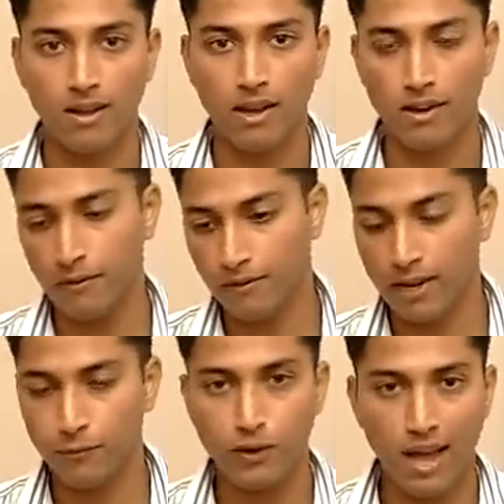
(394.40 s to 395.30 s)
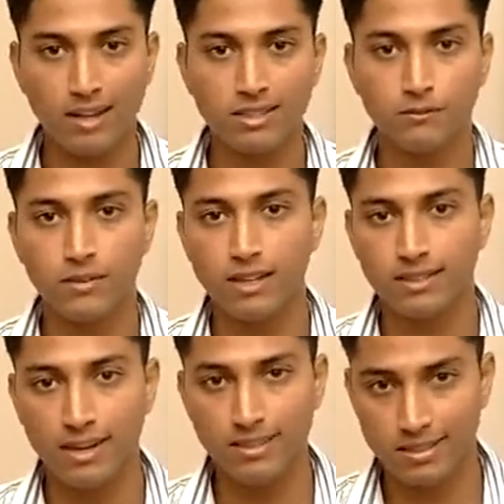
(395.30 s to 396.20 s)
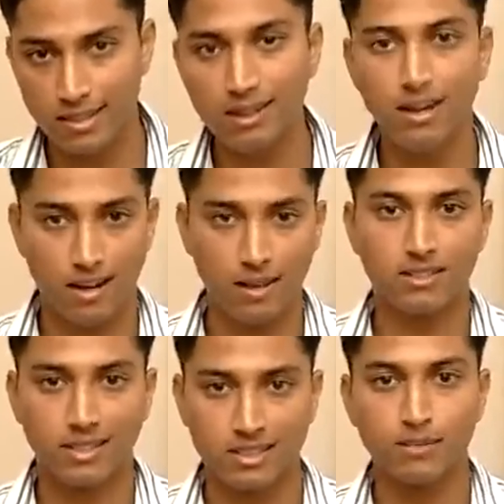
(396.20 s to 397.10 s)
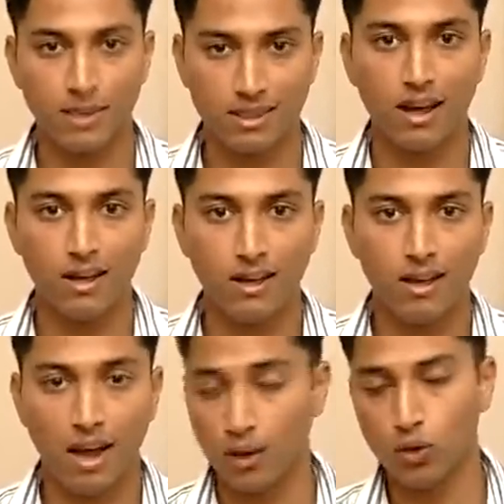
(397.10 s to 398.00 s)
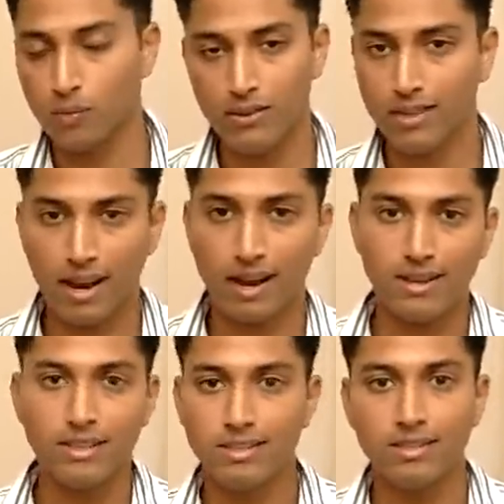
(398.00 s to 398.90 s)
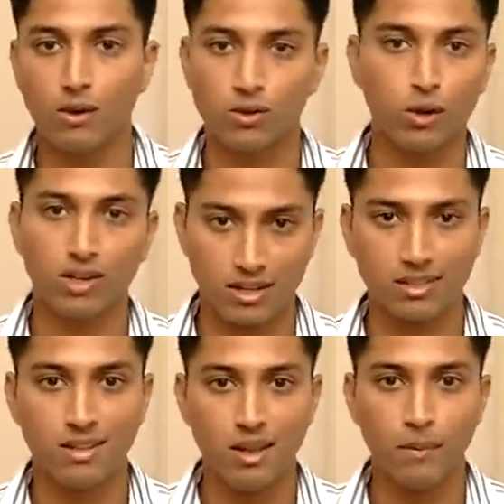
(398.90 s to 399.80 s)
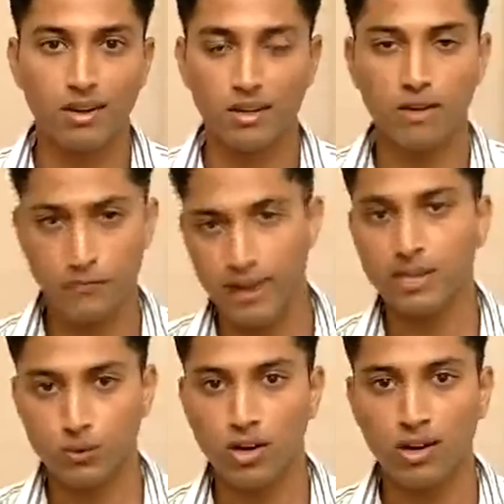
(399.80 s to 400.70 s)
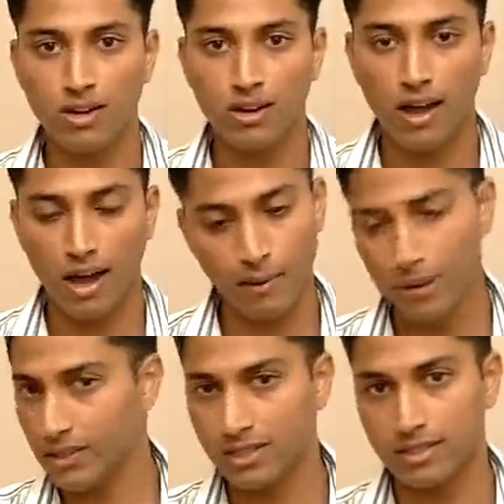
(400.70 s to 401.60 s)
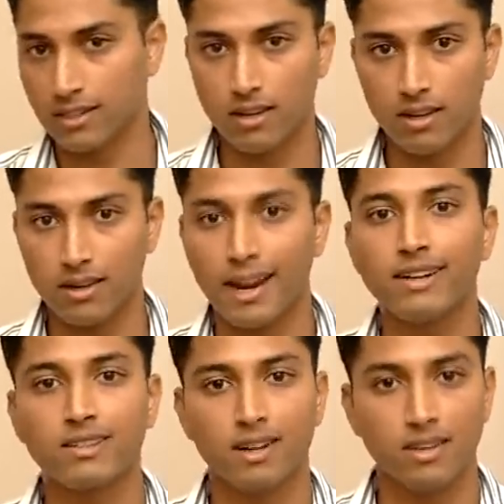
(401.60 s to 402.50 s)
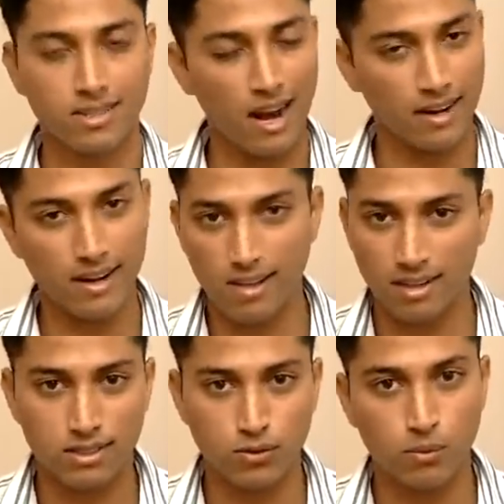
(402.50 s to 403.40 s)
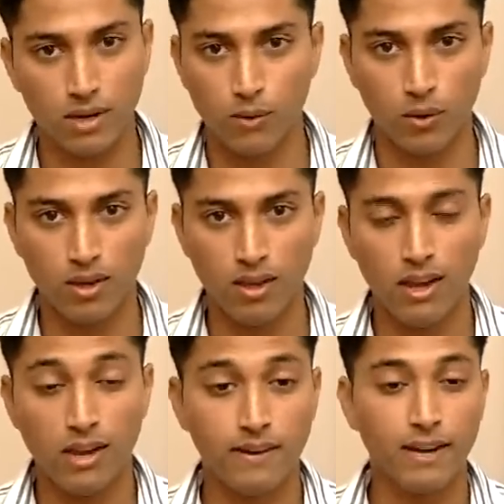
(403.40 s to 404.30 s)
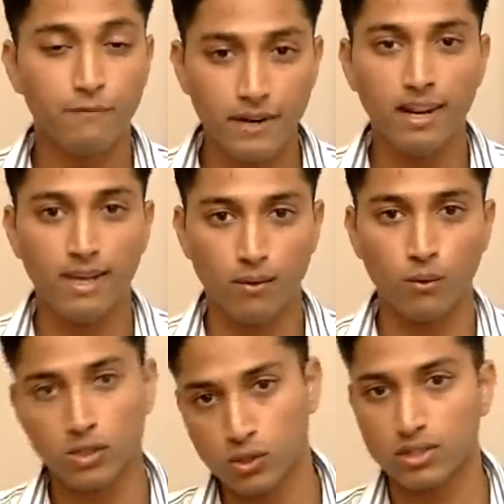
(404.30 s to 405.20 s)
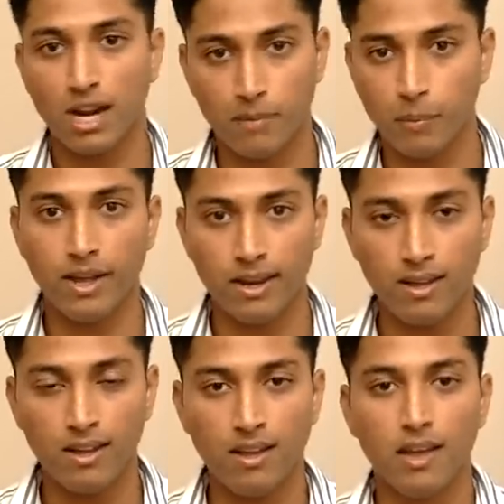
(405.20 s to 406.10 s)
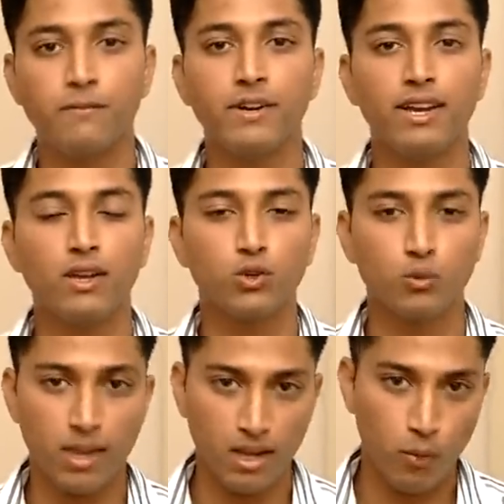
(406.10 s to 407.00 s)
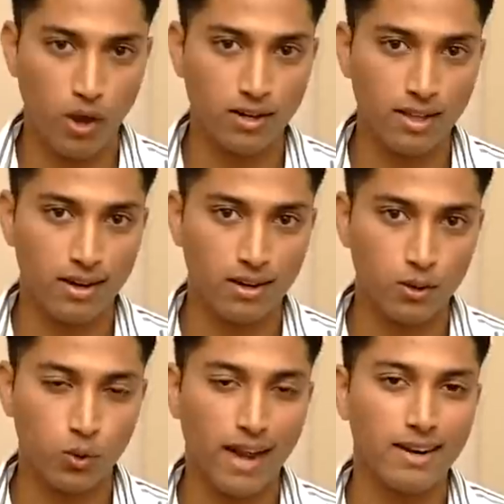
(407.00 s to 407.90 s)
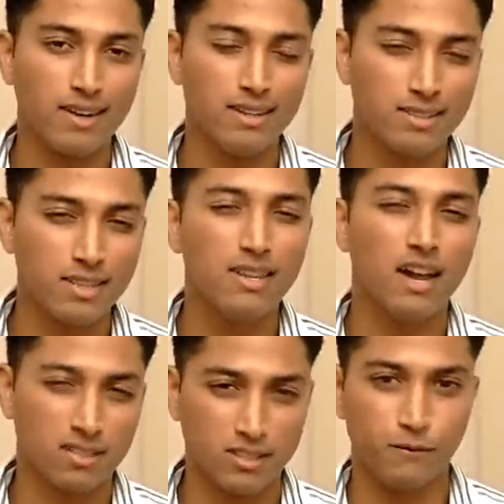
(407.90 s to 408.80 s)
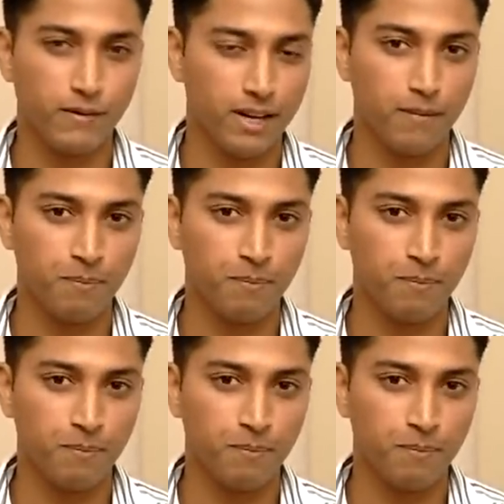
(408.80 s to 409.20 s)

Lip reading: In fact, if you ask if there is any single success mantra, I don't believe there are any easy or shortcuts, but if there is one, I believe this is it. Start writing answers from day one. In fact, every day, once you start preparing, every day you should make a point that you write at least 3 answers every day.